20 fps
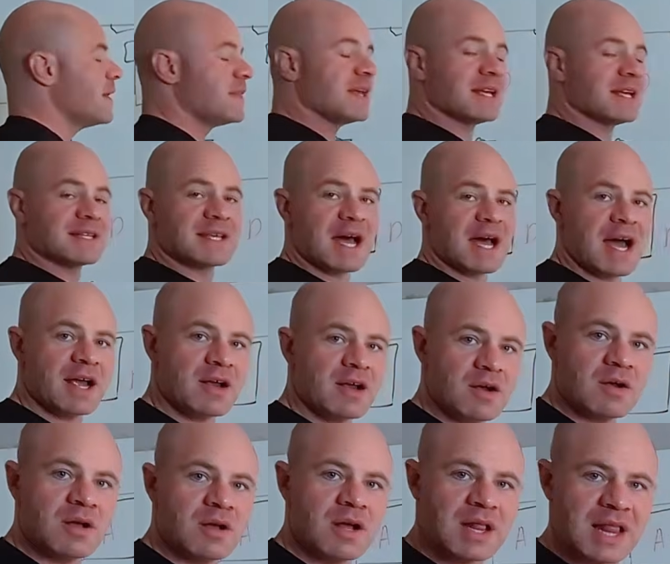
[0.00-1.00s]
that the
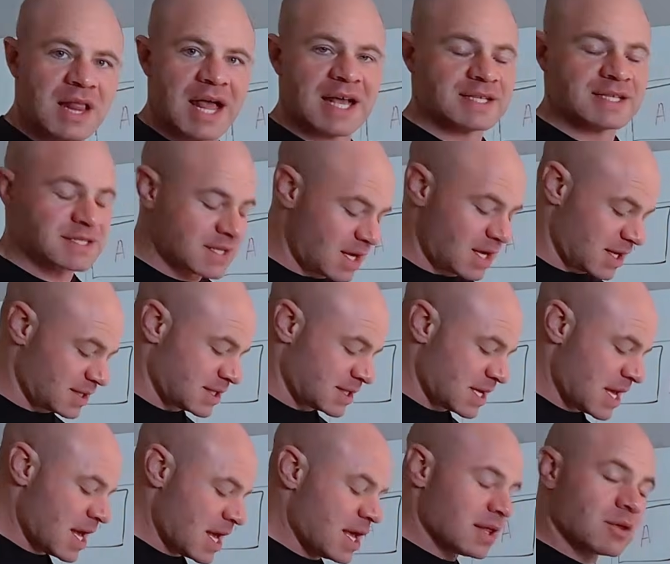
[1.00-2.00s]
entire class does.
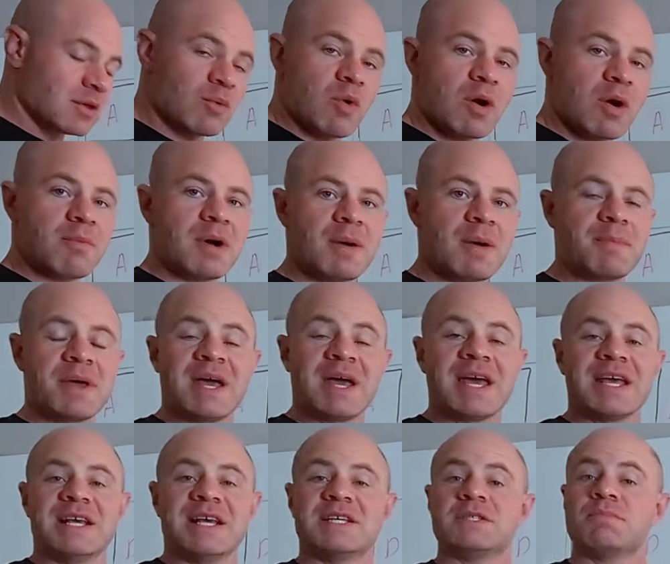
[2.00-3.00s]
The warm-up
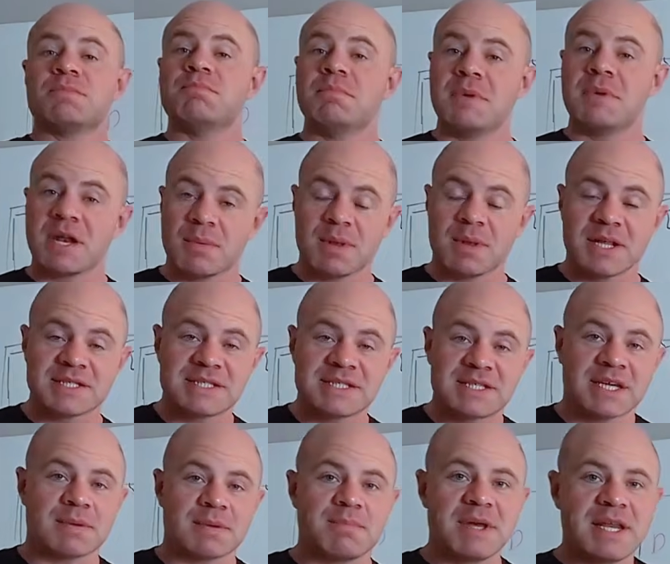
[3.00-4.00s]
is
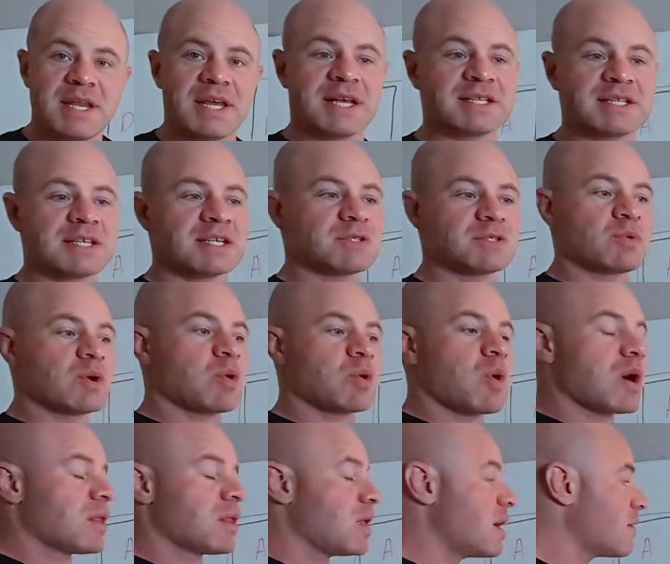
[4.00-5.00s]
minimalistic, meaning it doesn't
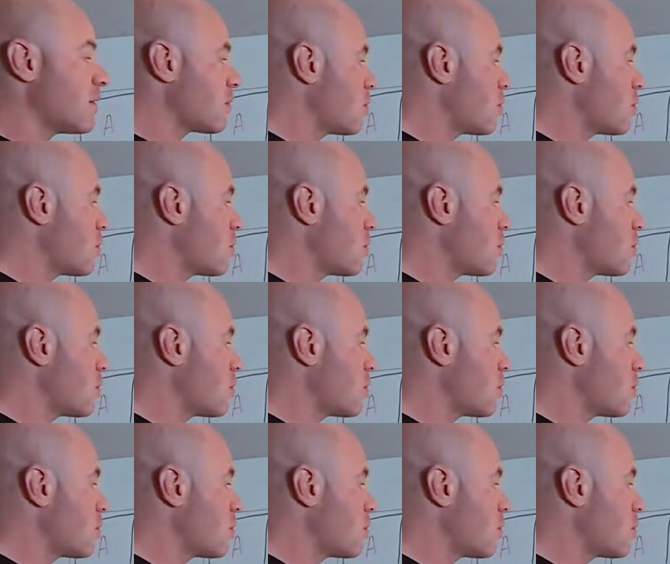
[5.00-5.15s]
require a lot